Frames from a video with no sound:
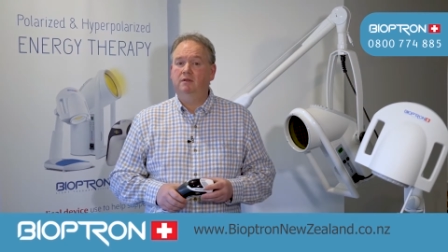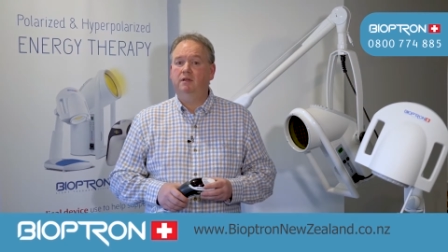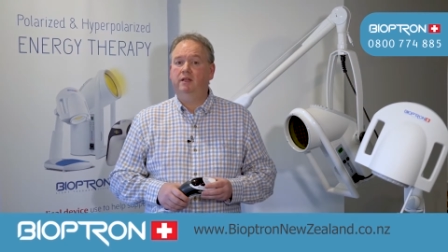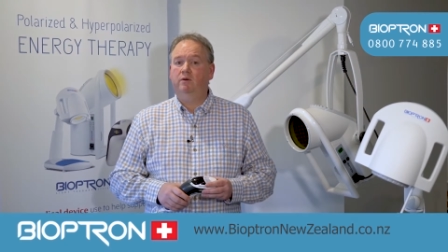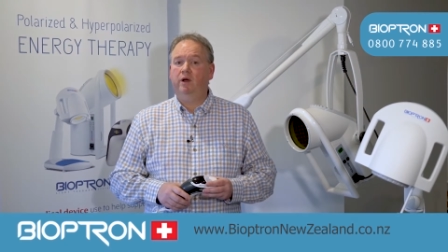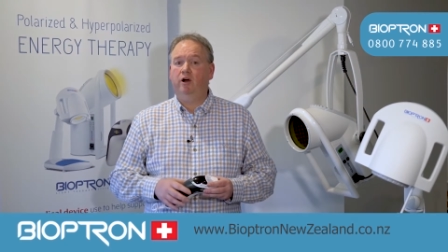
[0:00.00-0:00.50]

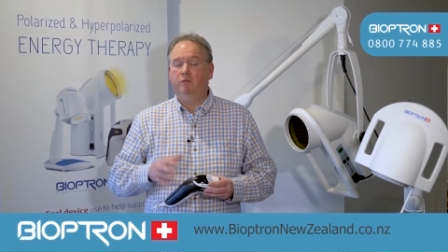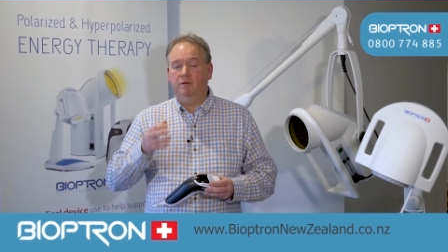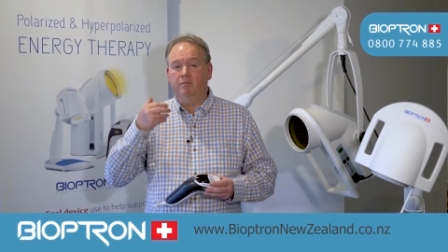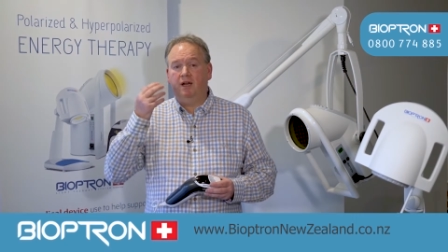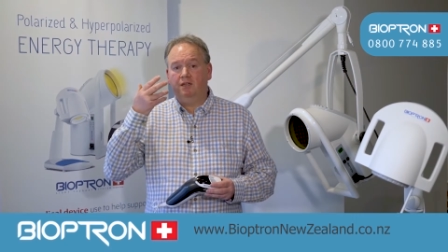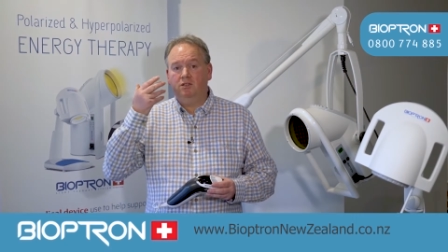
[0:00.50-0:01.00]
And that'll help the
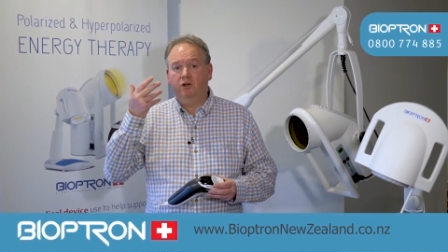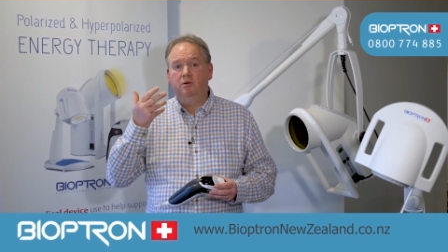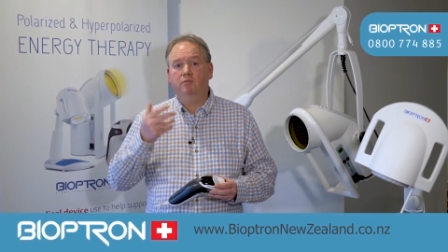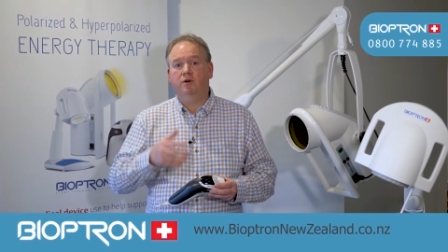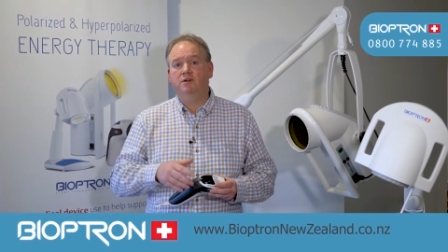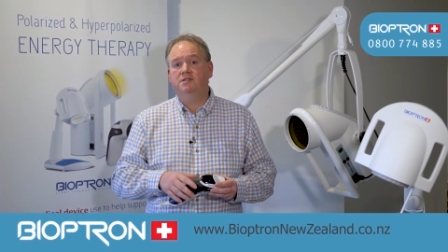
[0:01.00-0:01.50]

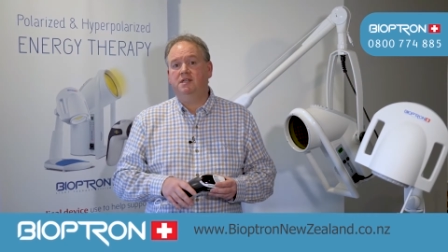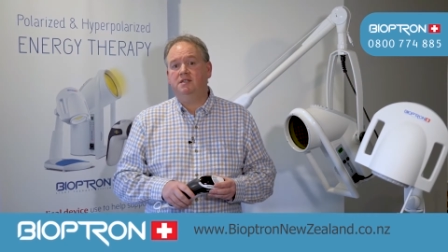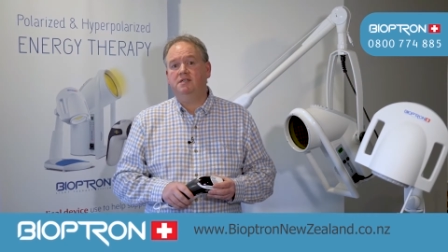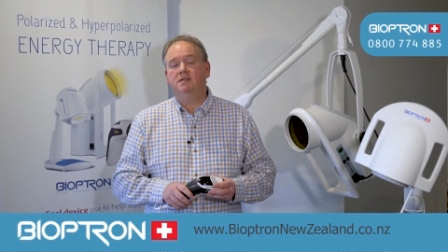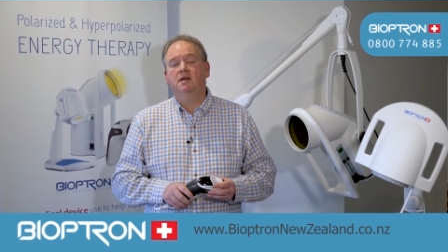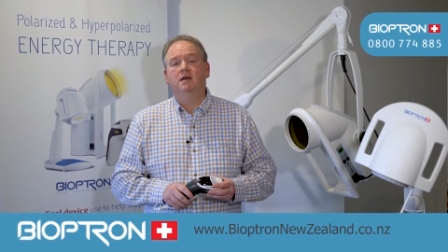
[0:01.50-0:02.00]
melatonin process,